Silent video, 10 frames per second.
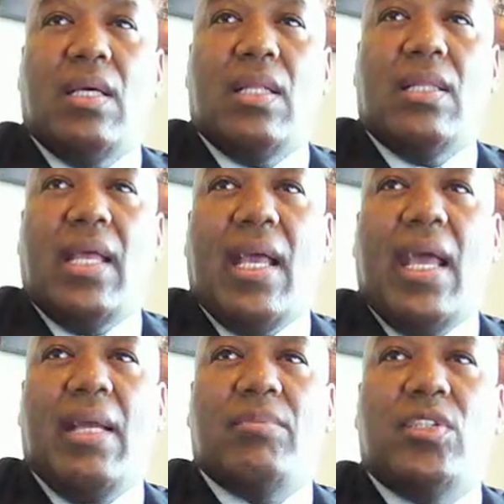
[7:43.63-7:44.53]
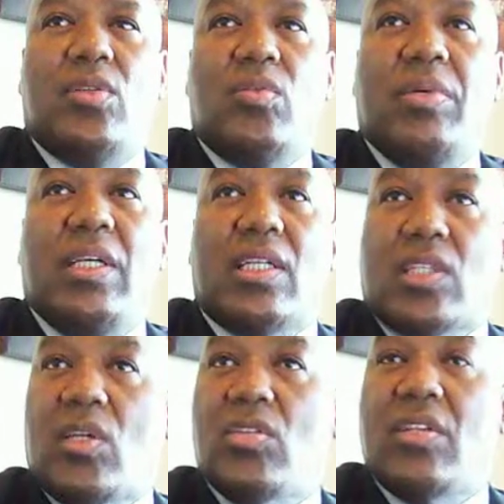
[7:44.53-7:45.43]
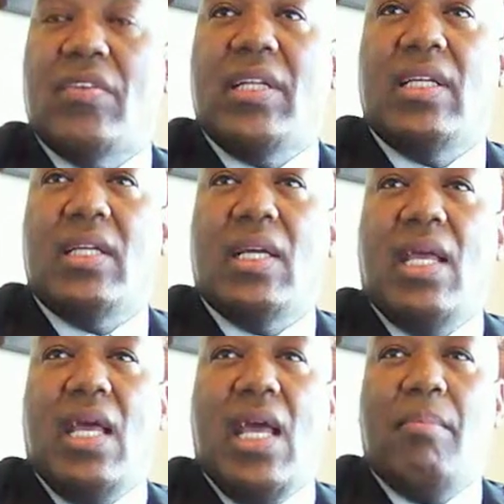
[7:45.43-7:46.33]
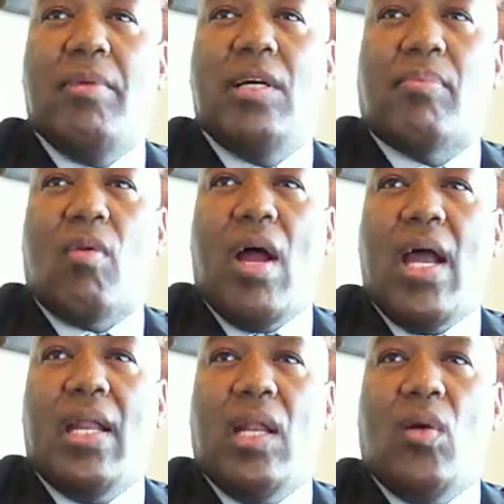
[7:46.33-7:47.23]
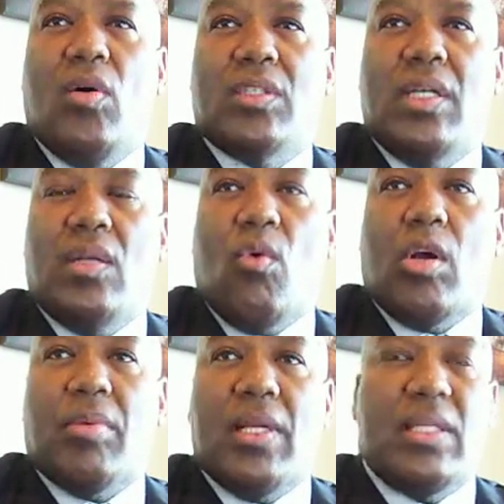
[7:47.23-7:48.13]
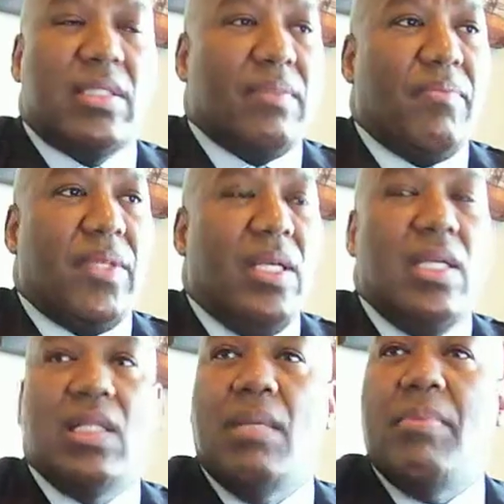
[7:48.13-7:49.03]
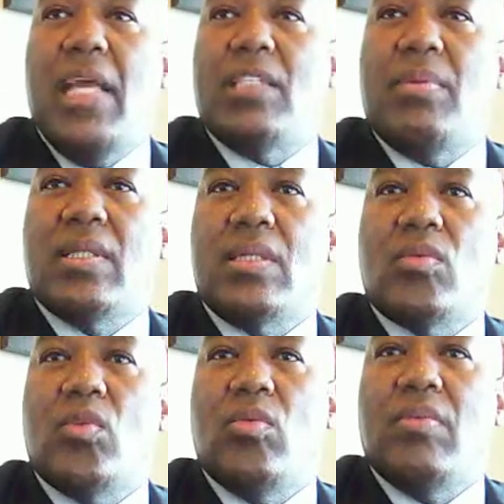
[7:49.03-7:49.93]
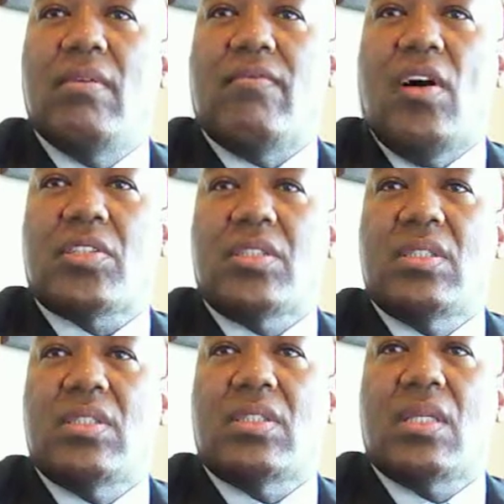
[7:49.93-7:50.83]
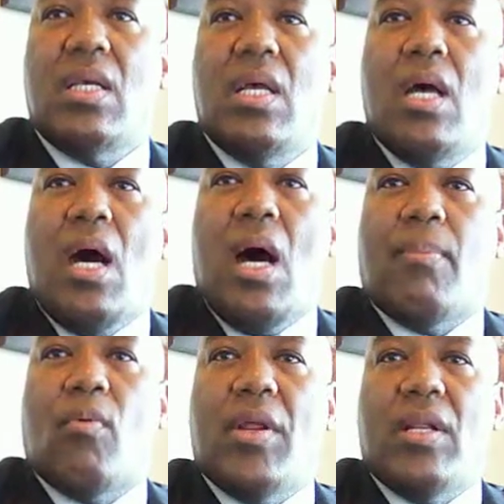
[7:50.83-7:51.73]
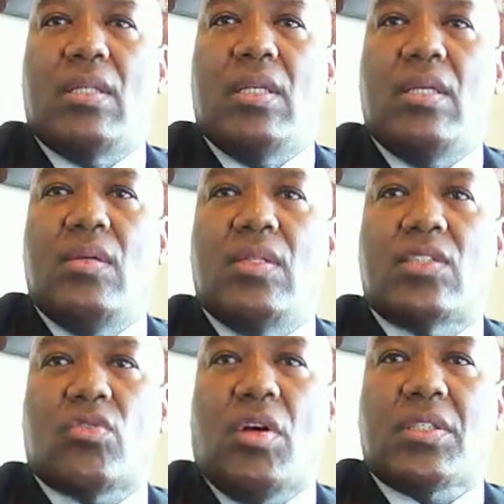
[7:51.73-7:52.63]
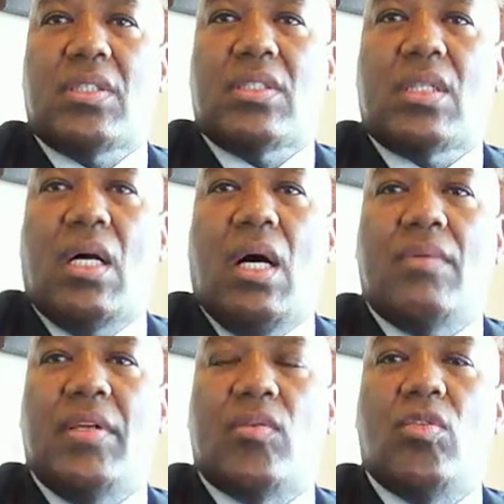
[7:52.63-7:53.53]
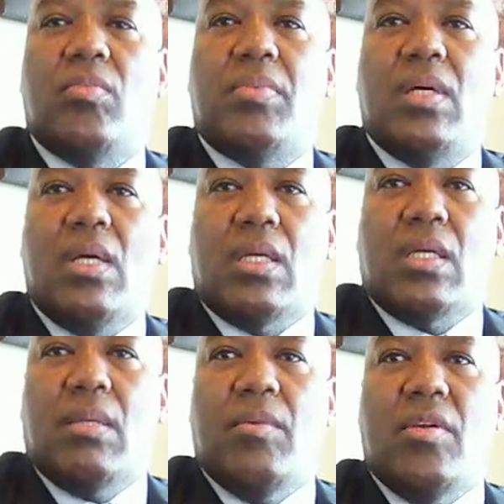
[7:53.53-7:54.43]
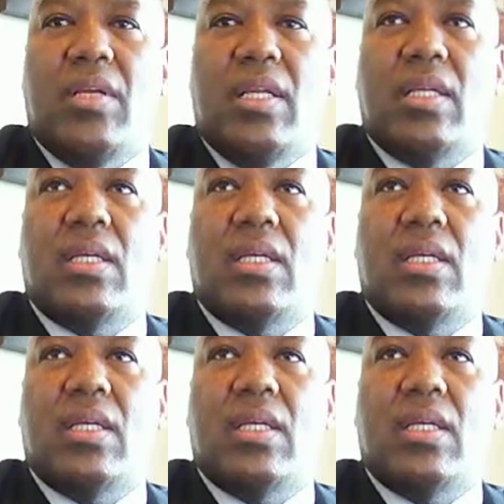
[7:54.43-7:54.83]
They aim to be exclusively and build pride and loyalty in the workplace. The BH Billiton Group functions operate under the instructions of the group community